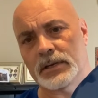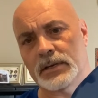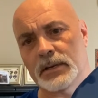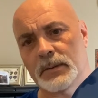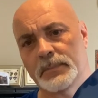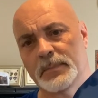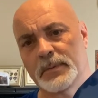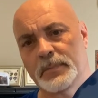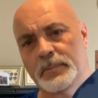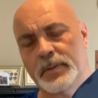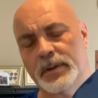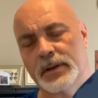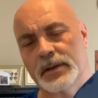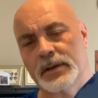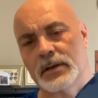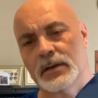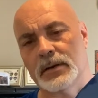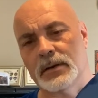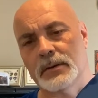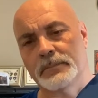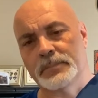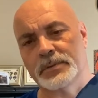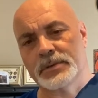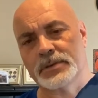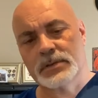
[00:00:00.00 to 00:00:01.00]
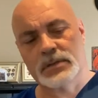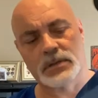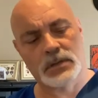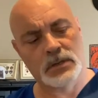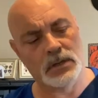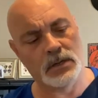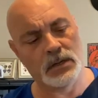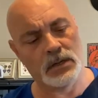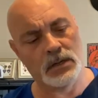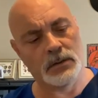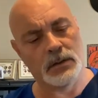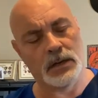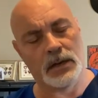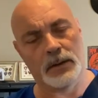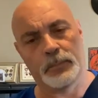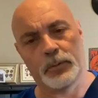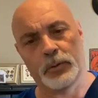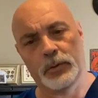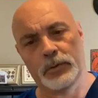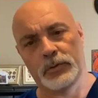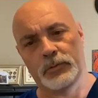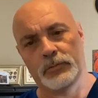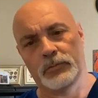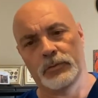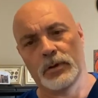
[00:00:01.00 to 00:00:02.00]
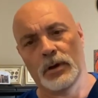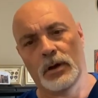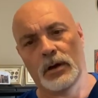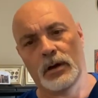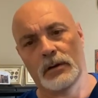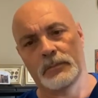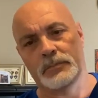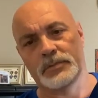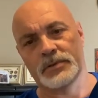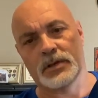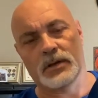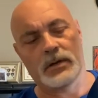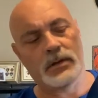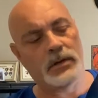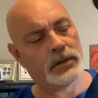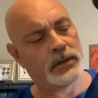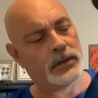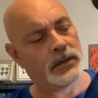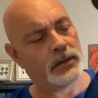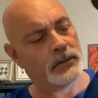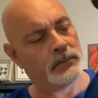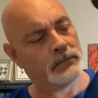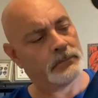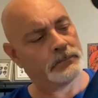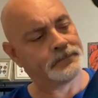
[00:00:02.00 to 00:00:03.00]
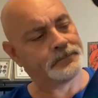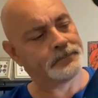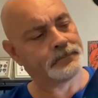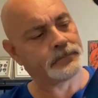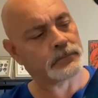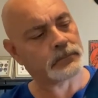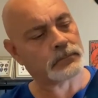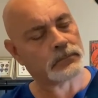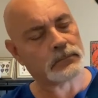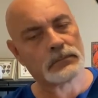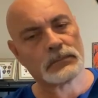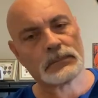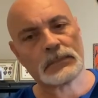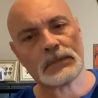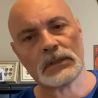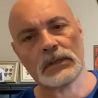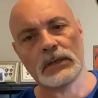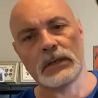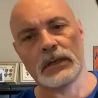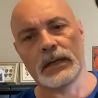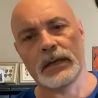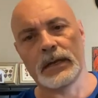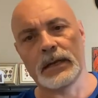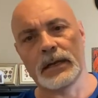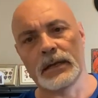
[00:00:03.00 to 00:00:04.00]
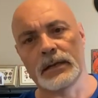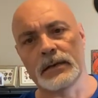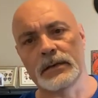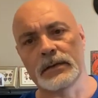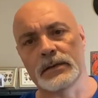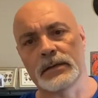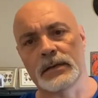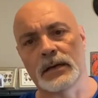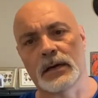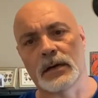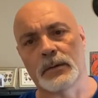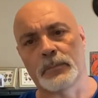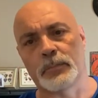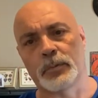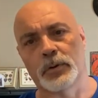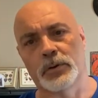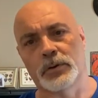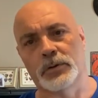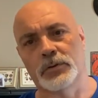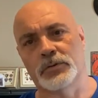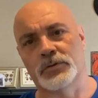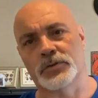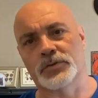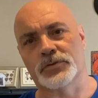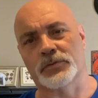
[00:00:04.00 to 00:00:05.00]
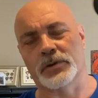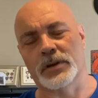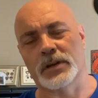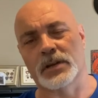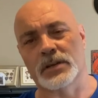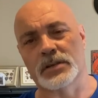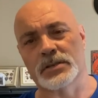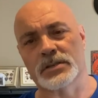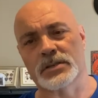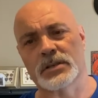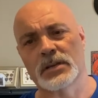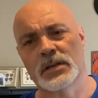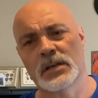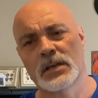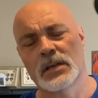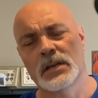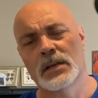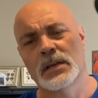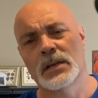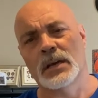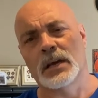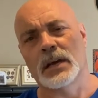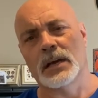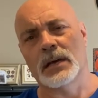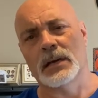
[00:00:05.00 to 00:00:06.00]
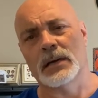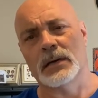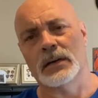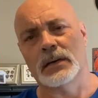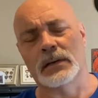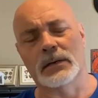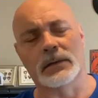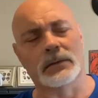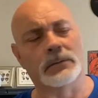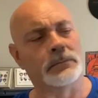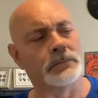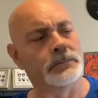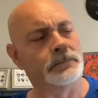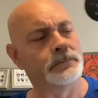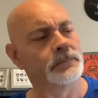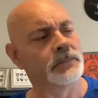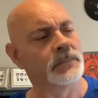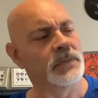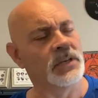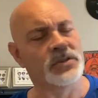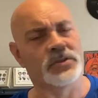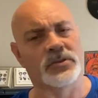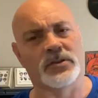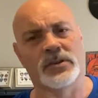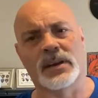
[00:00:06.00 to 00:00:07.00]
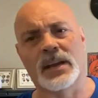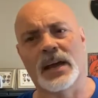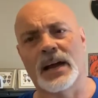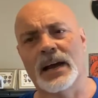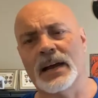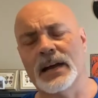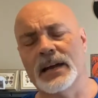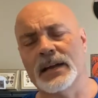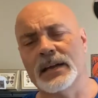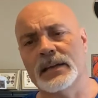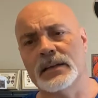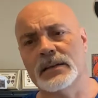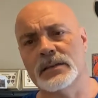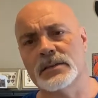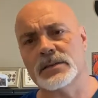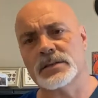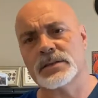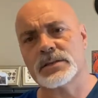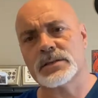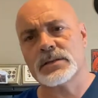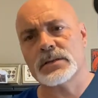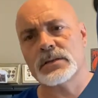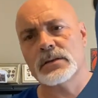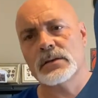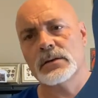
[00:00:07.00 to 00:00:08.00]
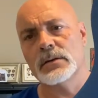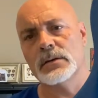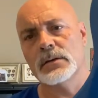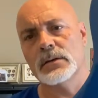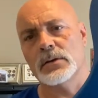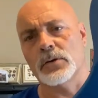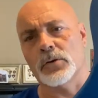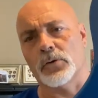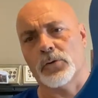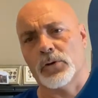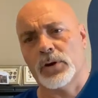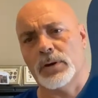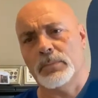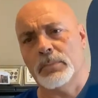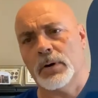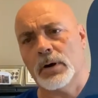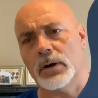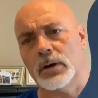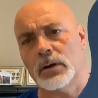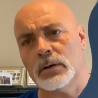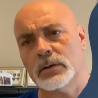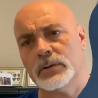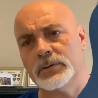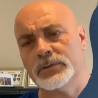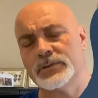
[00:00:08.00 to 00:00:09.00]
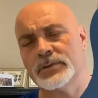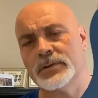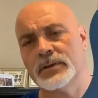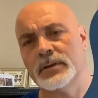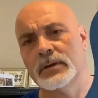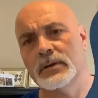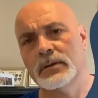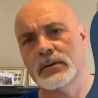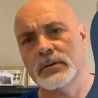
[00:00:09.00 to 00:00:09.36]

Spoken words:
up the pickups. I put new knobs on it and put new strings. These are 9s, Ernie Balls,